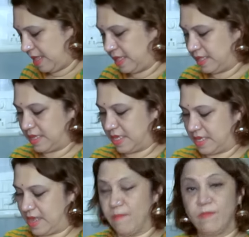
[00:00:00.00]
And then this
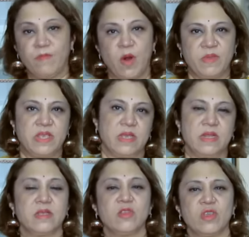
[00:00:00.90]
is some poppy
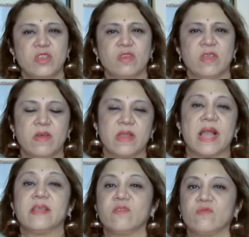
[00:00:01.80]
seeds. This is just to give a
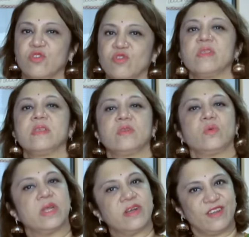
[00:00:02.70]
nice richness
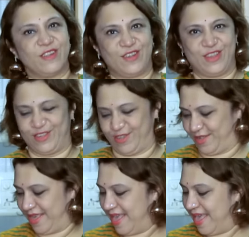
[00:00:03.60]
to the
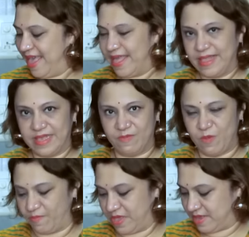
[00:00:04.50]
dish. This is
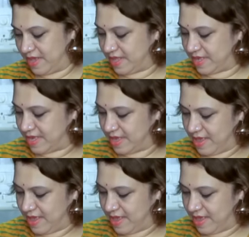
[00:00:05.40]
poppy seeds,